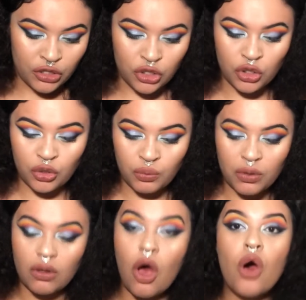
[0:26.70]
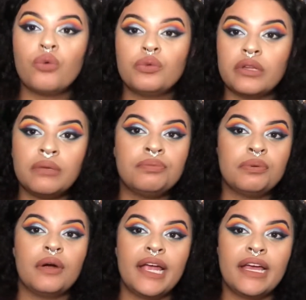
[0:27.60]
you will only
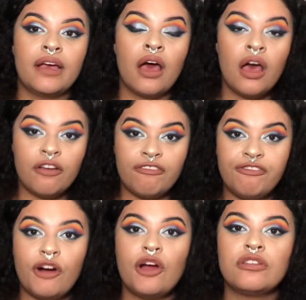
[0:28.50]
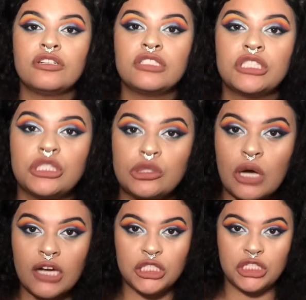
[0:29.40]
bring further
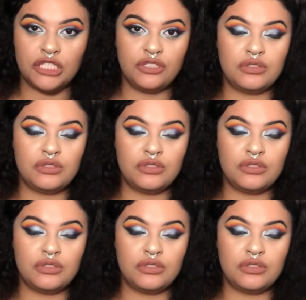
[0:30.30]
destruction, you